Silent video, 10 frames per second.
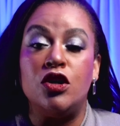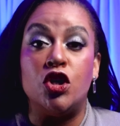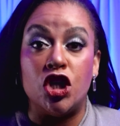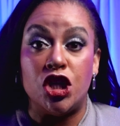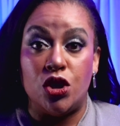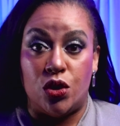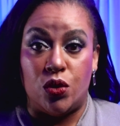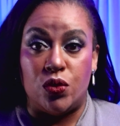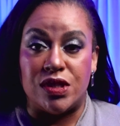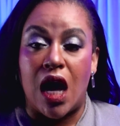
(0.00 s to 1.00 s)
Good
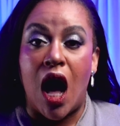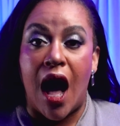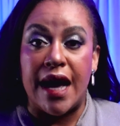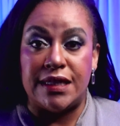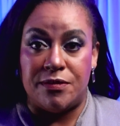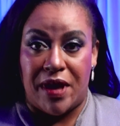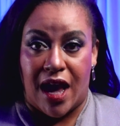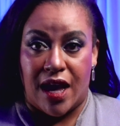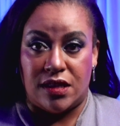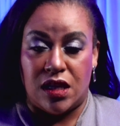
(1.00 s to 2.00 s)
news, high
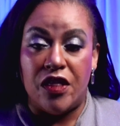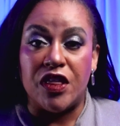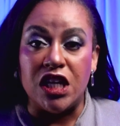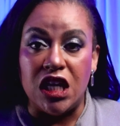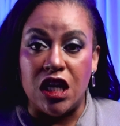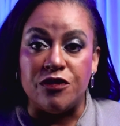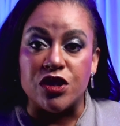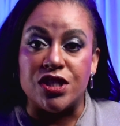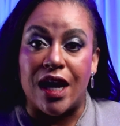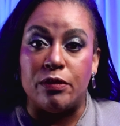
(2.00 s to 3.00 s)
demand, the need for
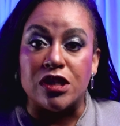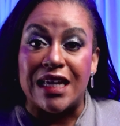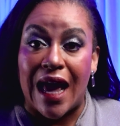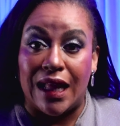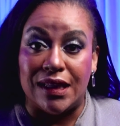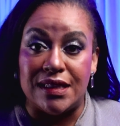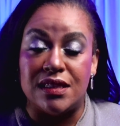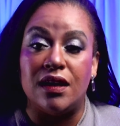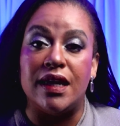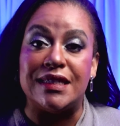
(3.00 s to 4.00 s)
cyber
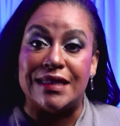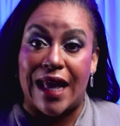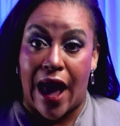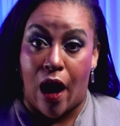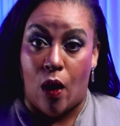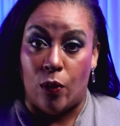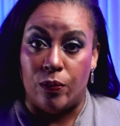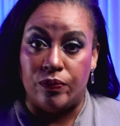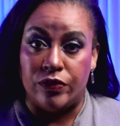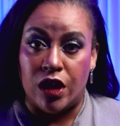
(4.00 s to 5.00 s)
talent is now.
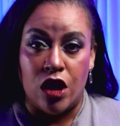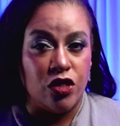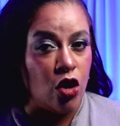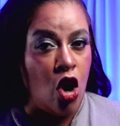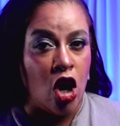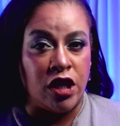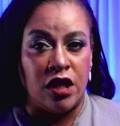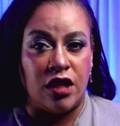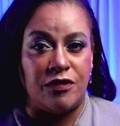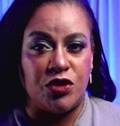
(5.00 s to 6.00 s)
There aren't
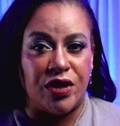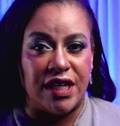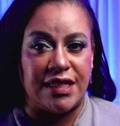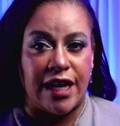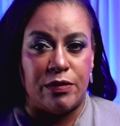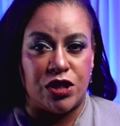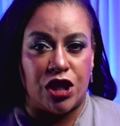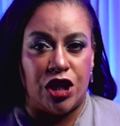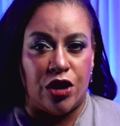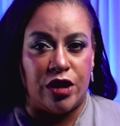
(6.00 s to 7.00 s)
enough trained
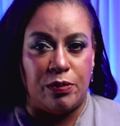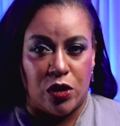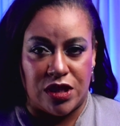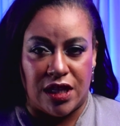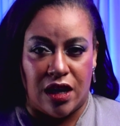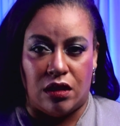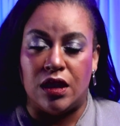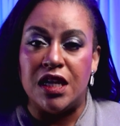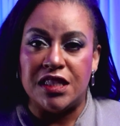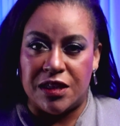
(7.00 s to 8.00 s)
cybersecurity
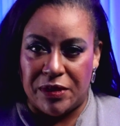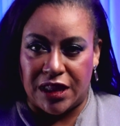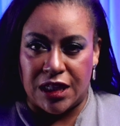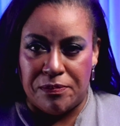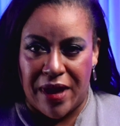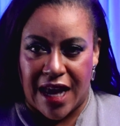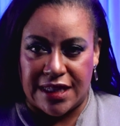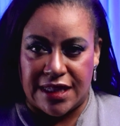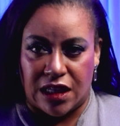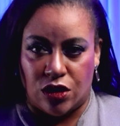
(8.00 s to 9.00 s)
personnel to meet the
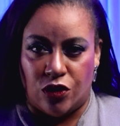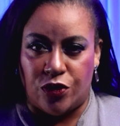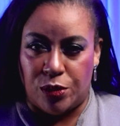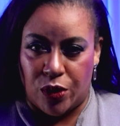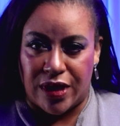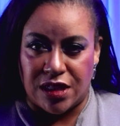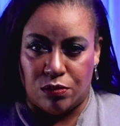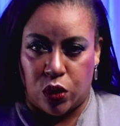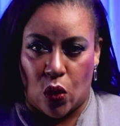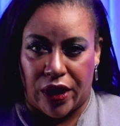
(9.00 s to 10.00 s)
demand signal from U S
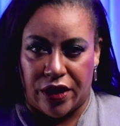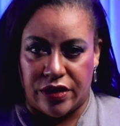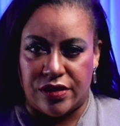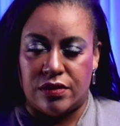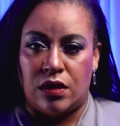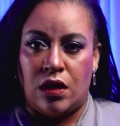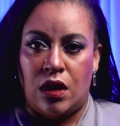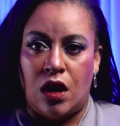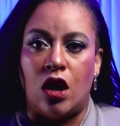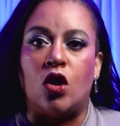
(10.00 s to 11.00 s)
employers.
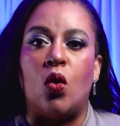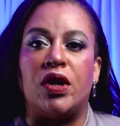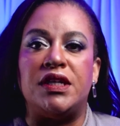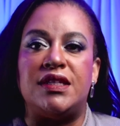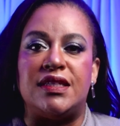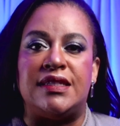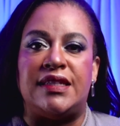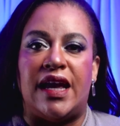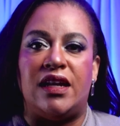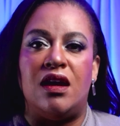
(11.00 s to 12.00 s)
According to the
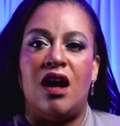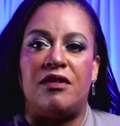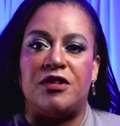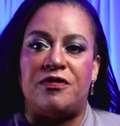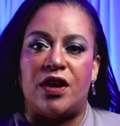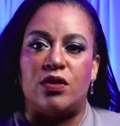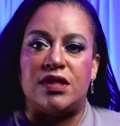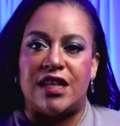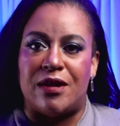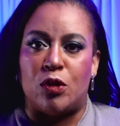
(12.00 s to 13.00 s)
State of the Federal
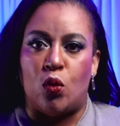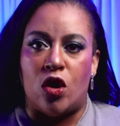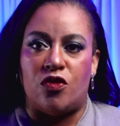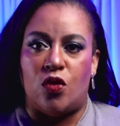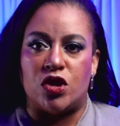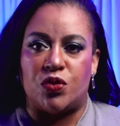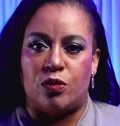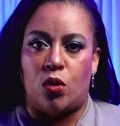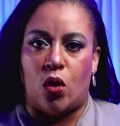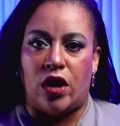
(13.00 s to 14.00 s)
Cyber Workforce
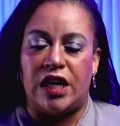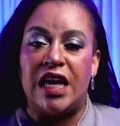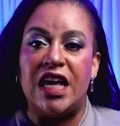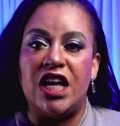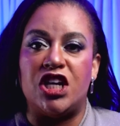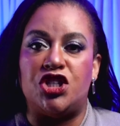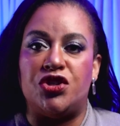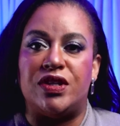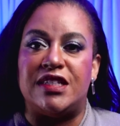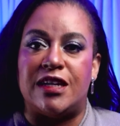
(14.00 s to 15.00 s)
Report
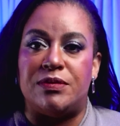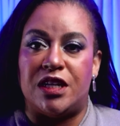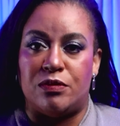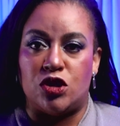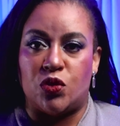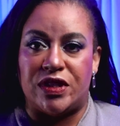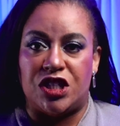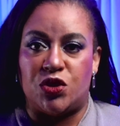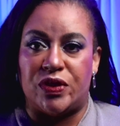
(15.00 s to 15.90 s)
issued in September twenty